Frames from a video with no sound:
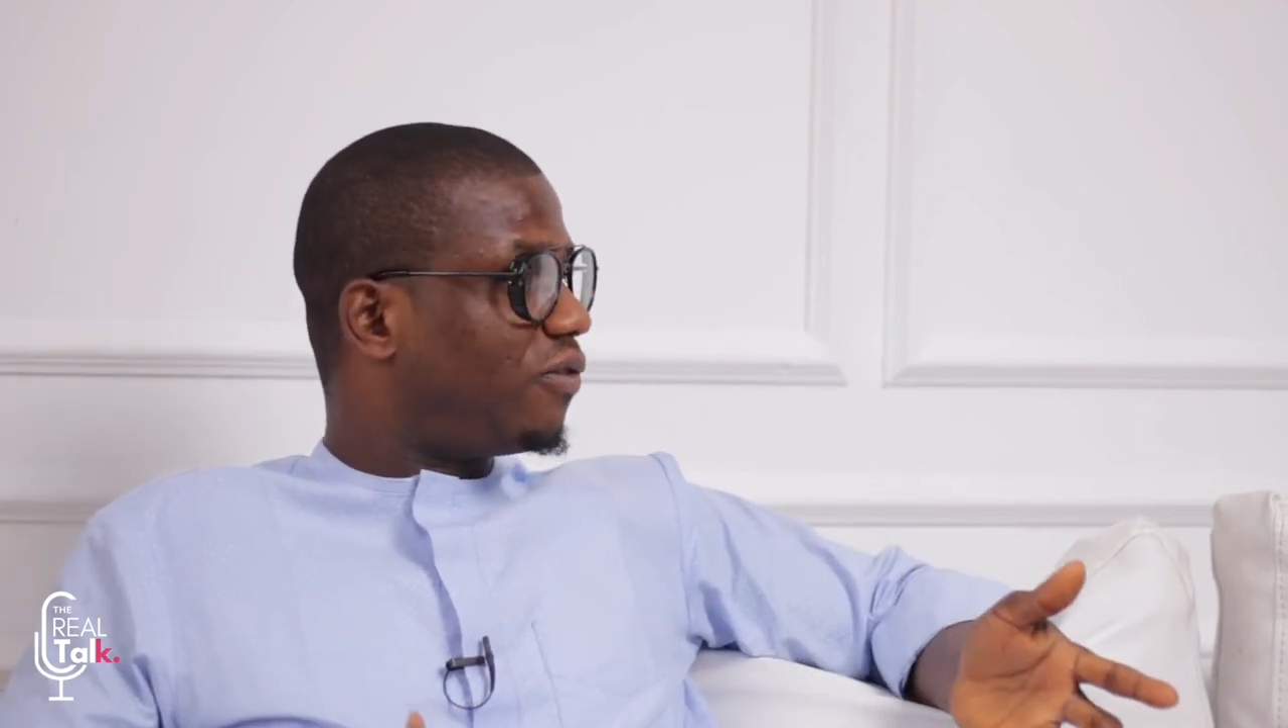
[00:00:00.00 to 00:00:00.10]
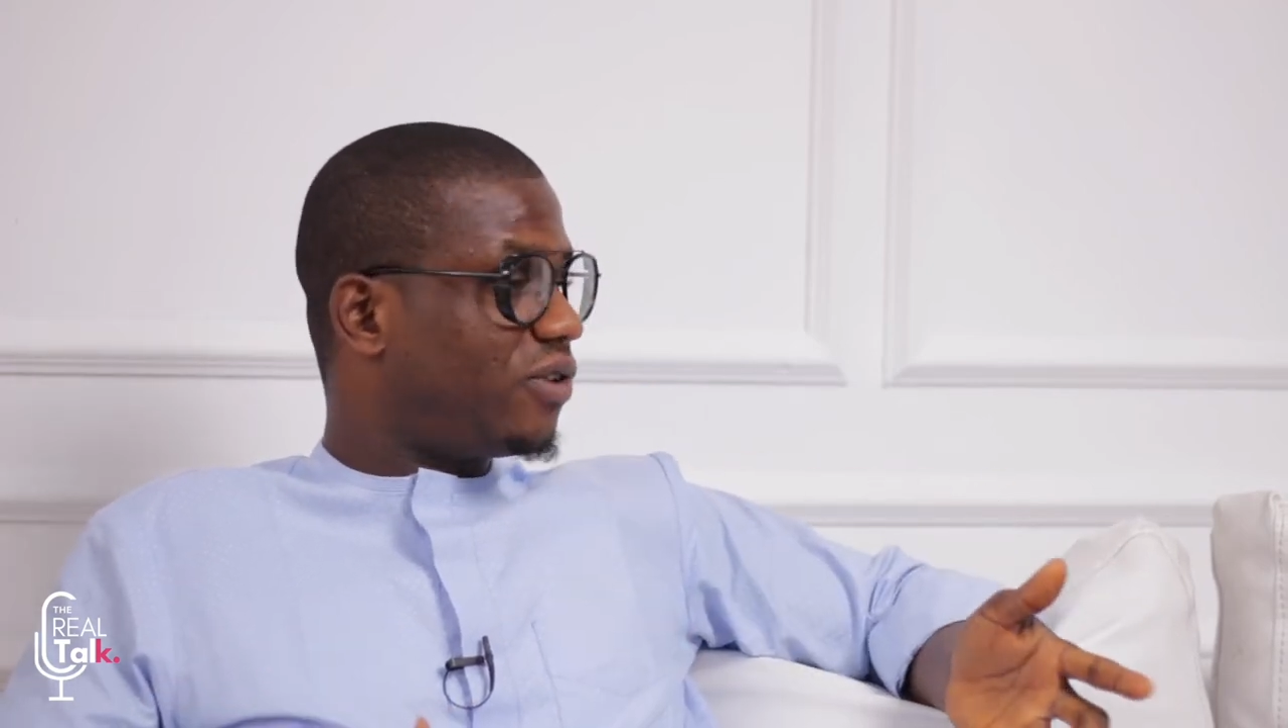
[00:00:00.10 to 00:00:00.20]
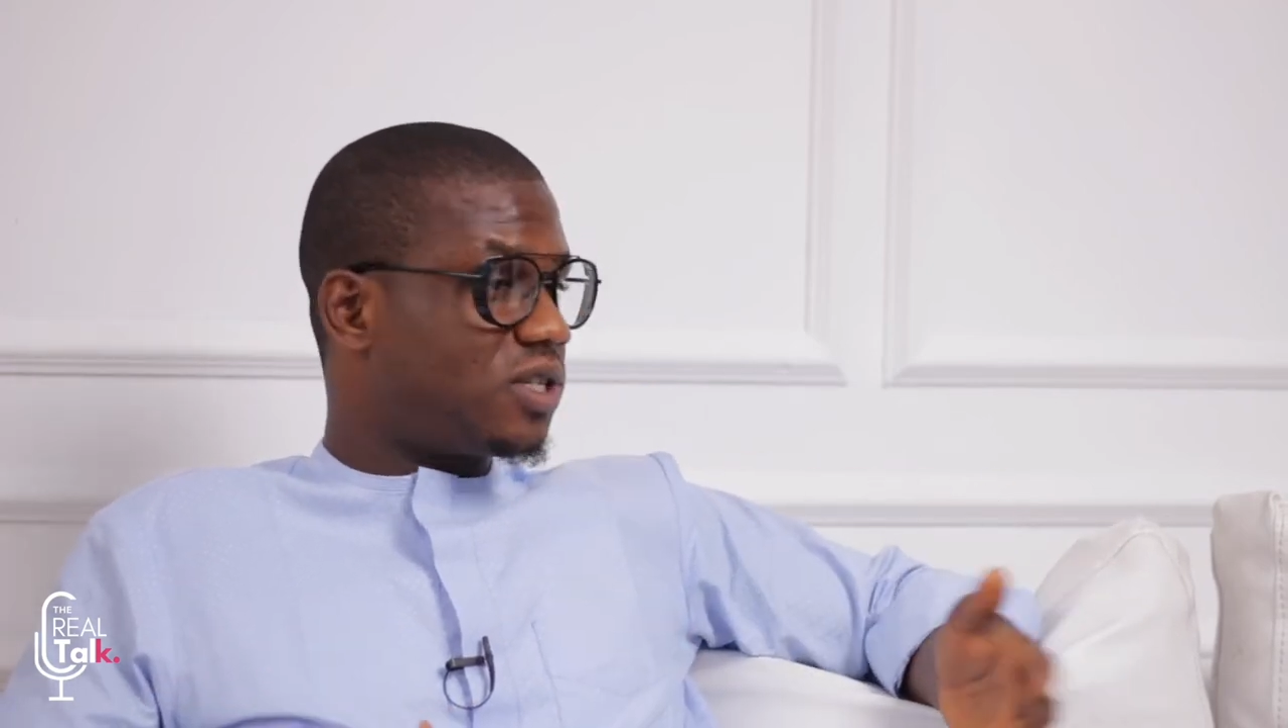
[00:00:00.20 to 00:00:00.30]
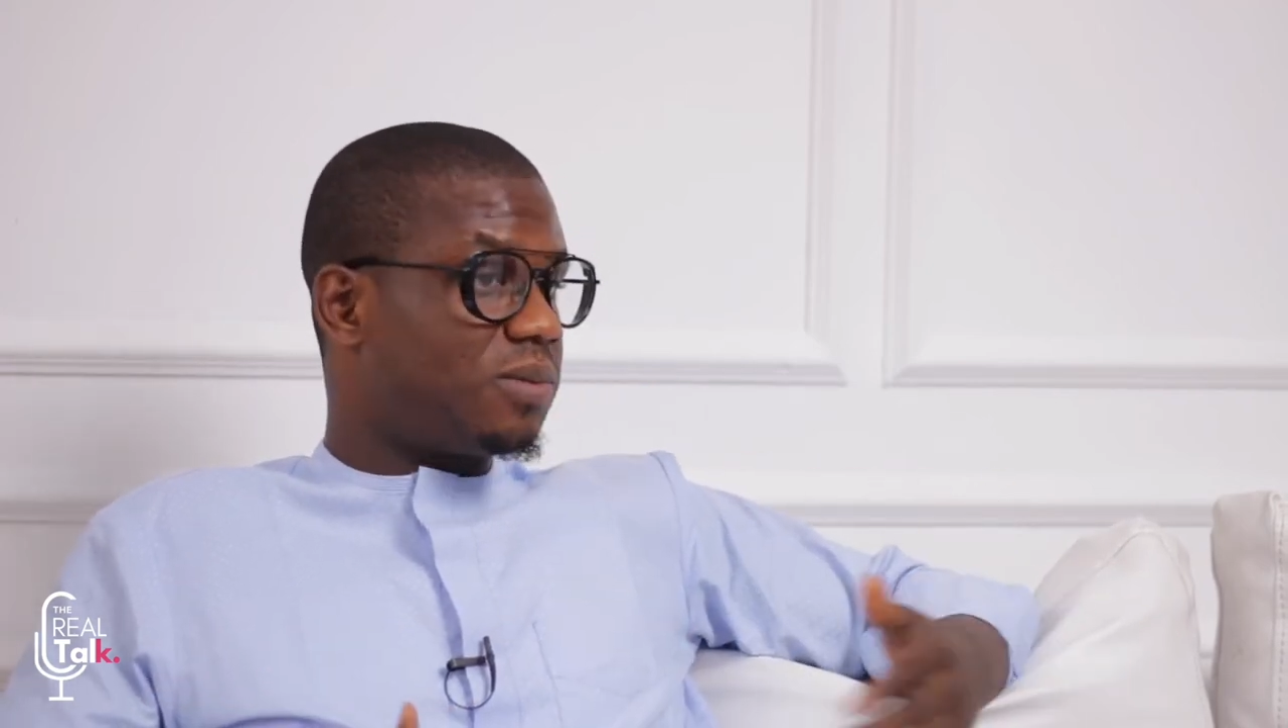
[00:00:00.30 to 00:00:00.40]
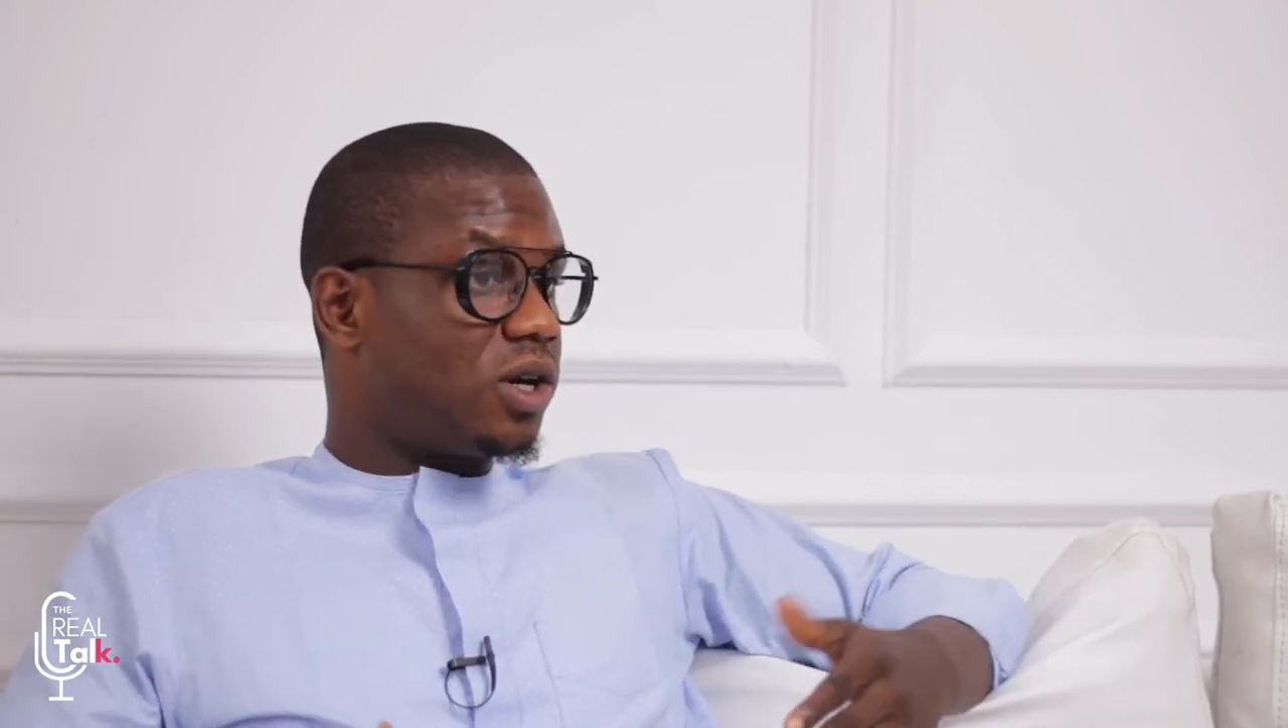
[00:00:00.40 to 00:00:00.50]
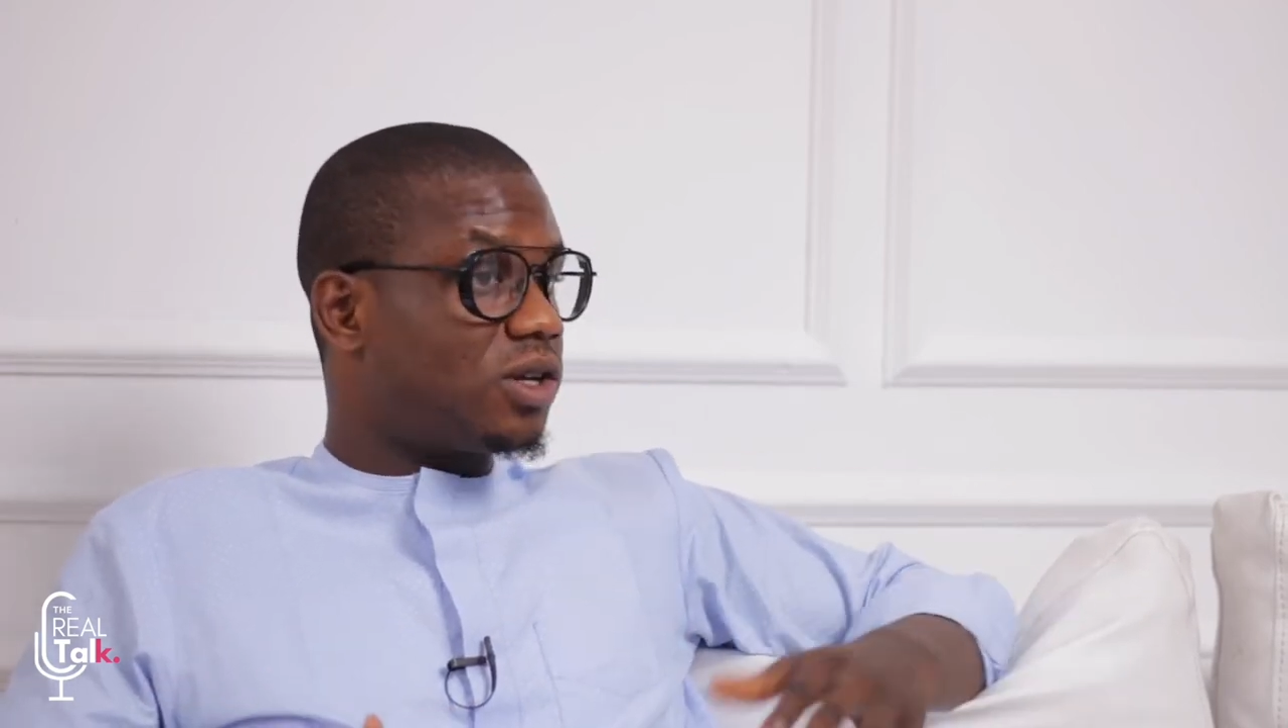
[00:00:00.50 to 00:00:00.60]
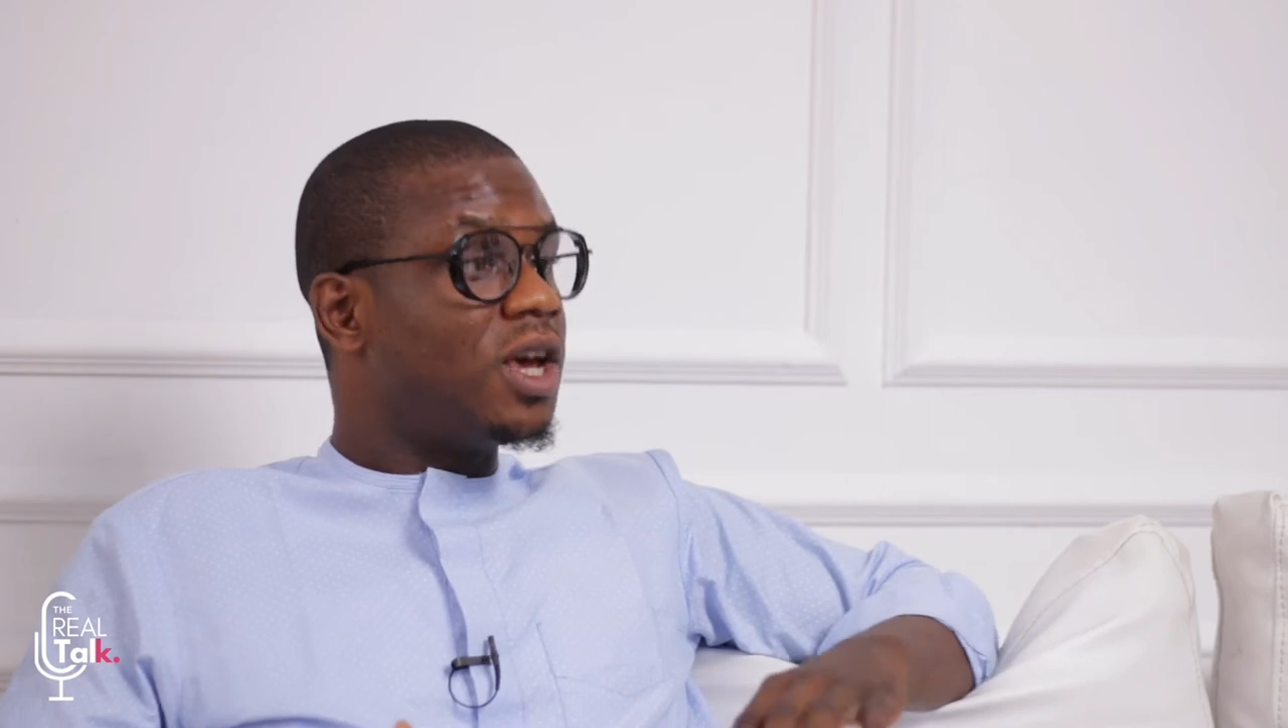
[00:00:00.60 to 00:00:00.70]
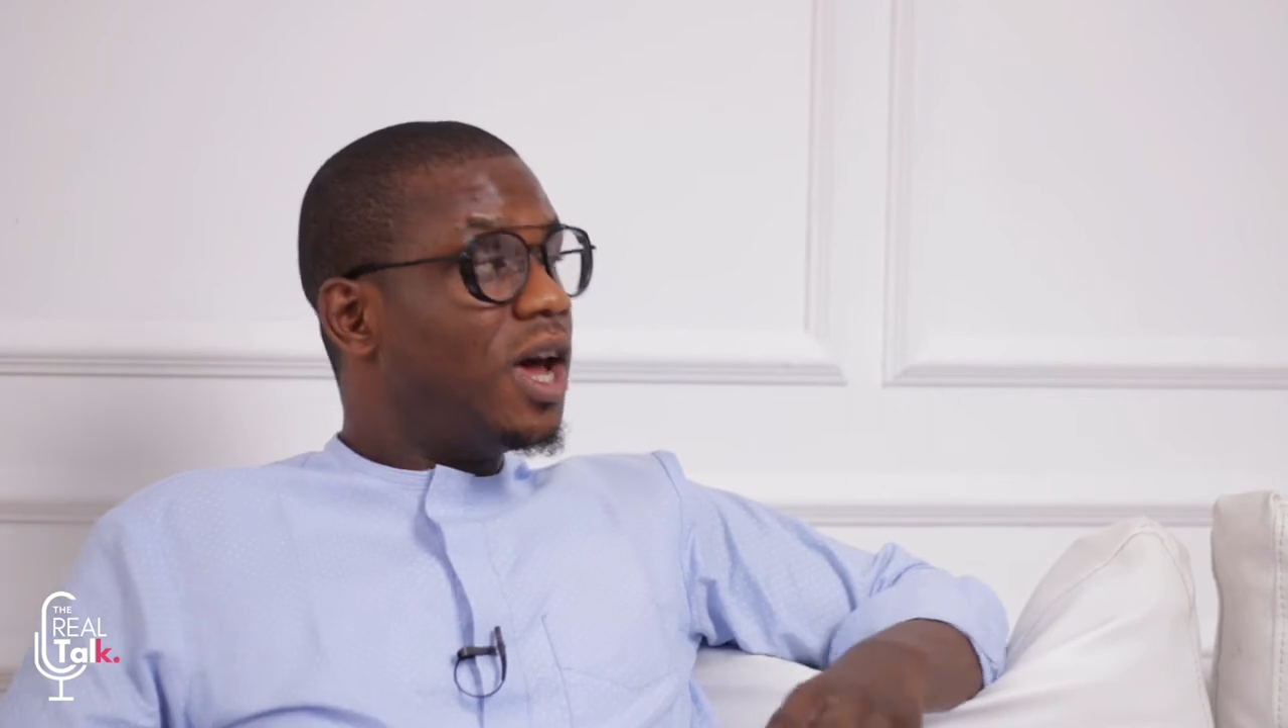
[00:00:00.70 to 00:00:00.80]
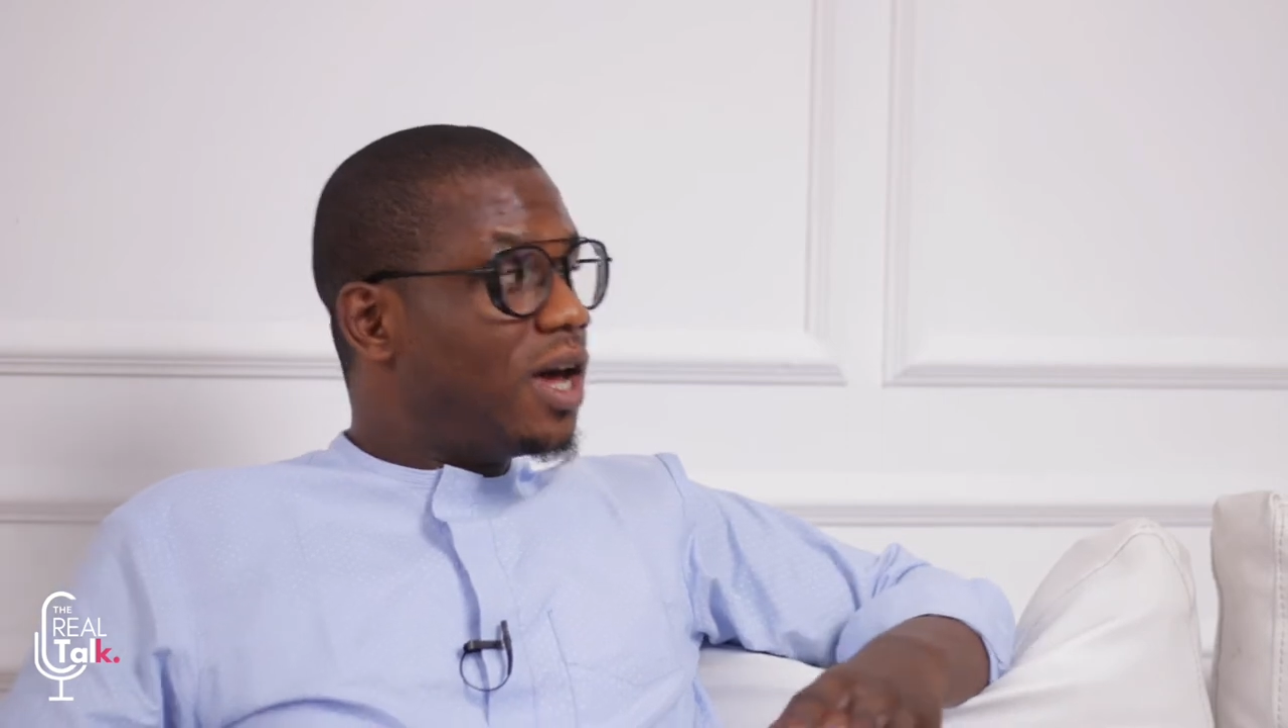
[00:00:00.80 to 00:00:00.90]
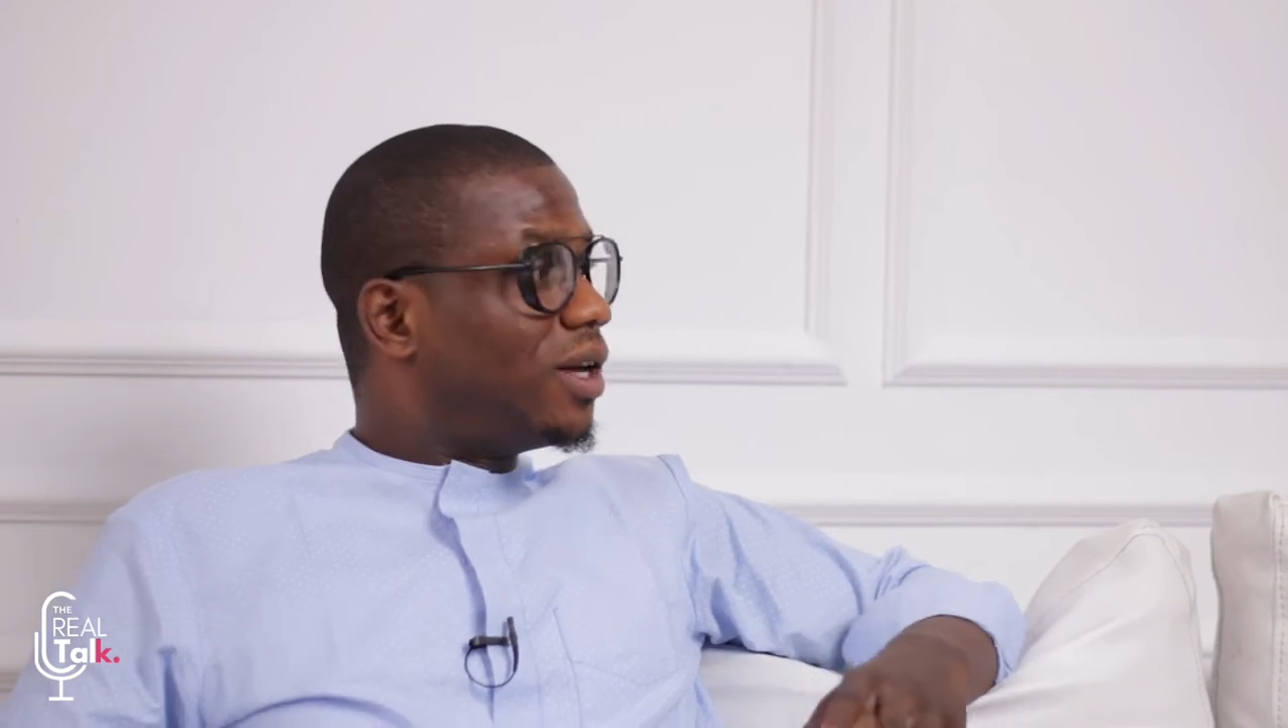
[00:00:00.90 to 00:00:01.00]
office so
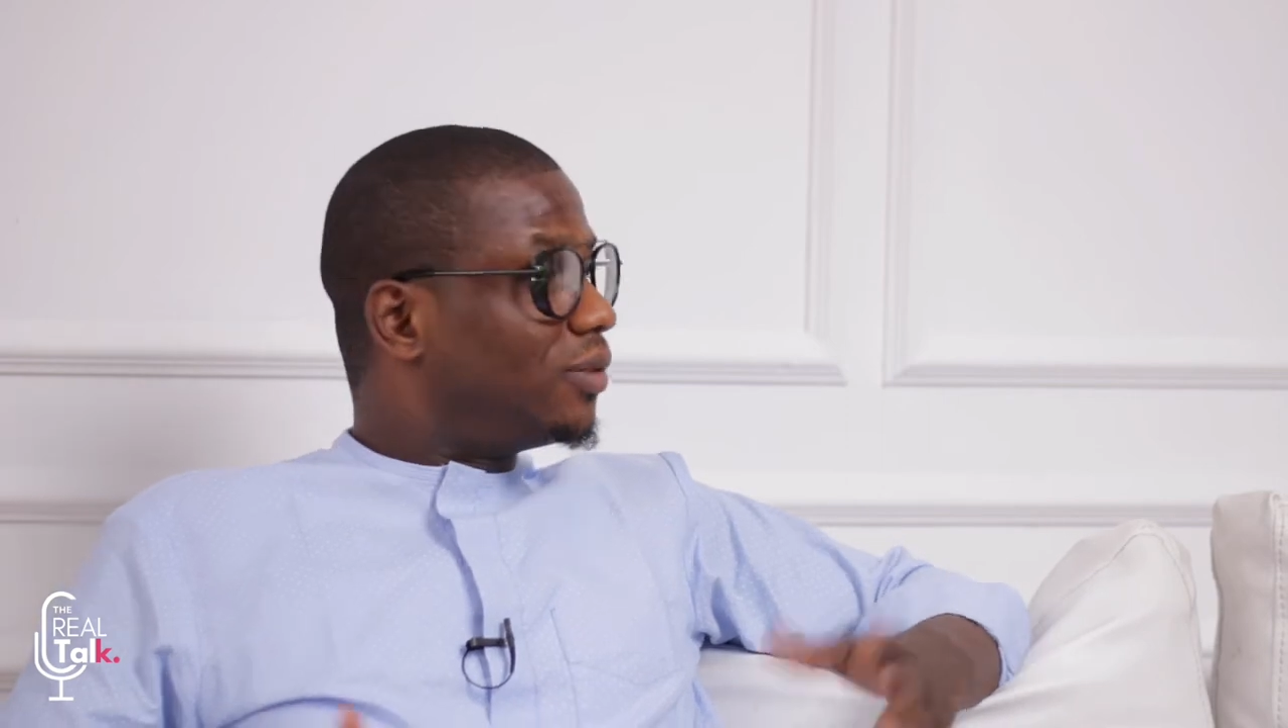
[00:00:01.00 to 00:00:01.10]
because percentage